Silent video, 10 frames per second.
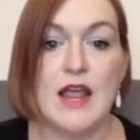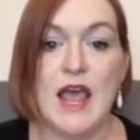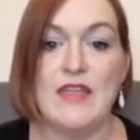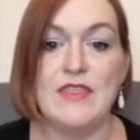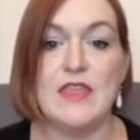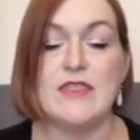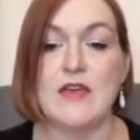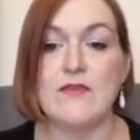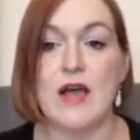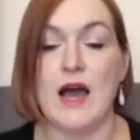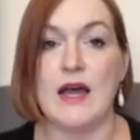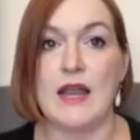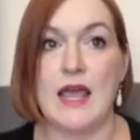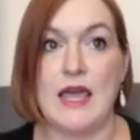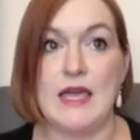and then they've got
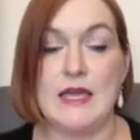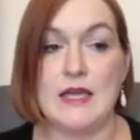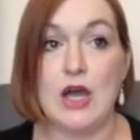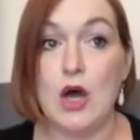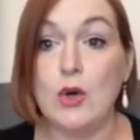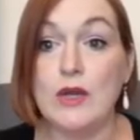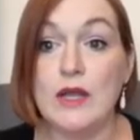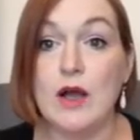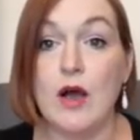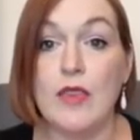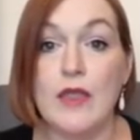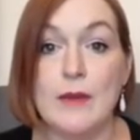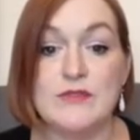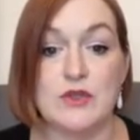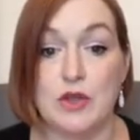a coating on
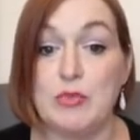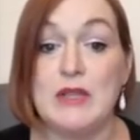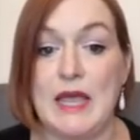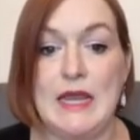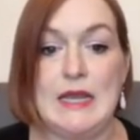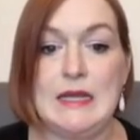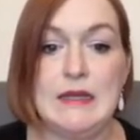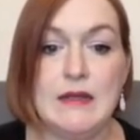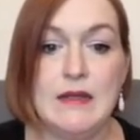them, so they're plated.